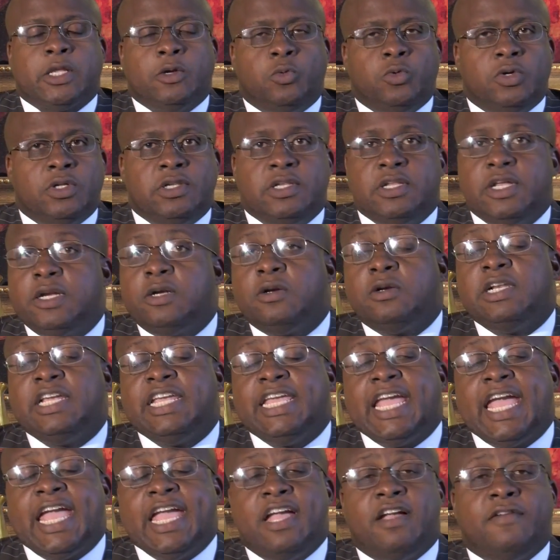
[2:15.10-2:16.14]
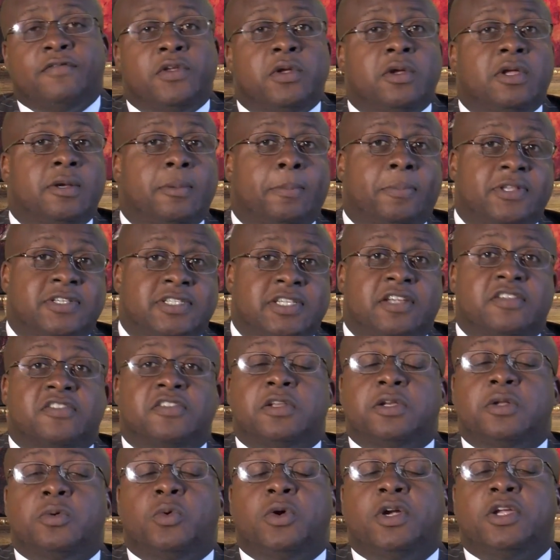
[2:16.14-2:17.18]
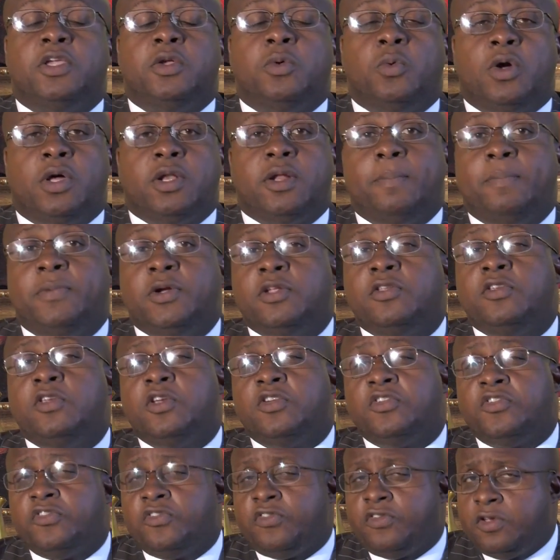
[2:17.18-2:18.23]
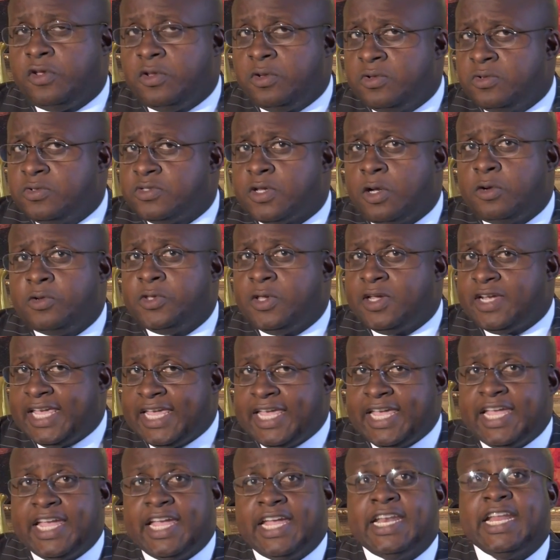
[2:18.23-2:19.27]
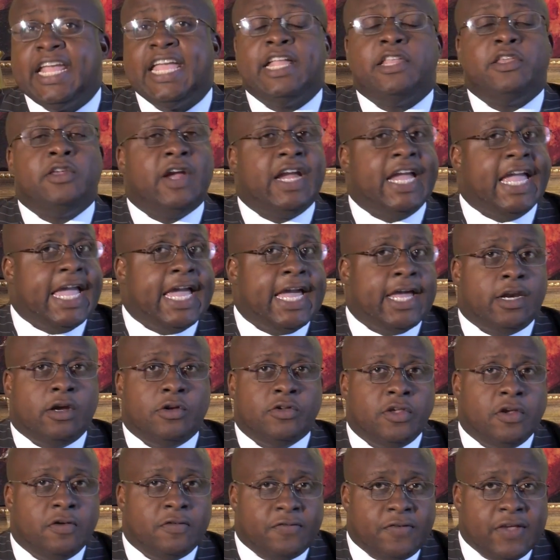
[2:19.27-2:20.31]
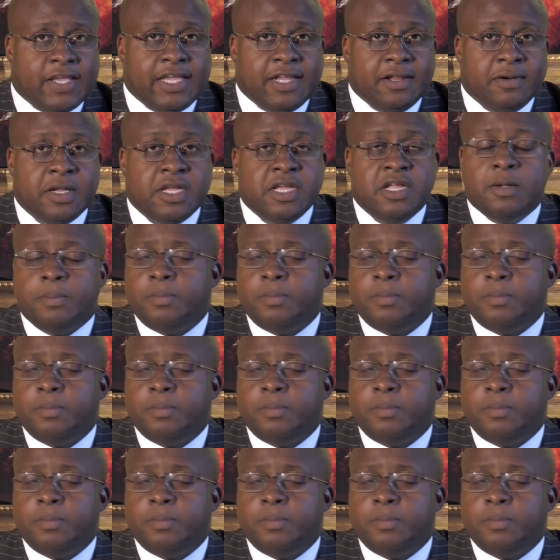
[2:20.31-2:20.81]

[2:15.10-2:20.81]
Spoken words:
will literally have you in a position to where you want to put your shoes on your head and your hat on your feet.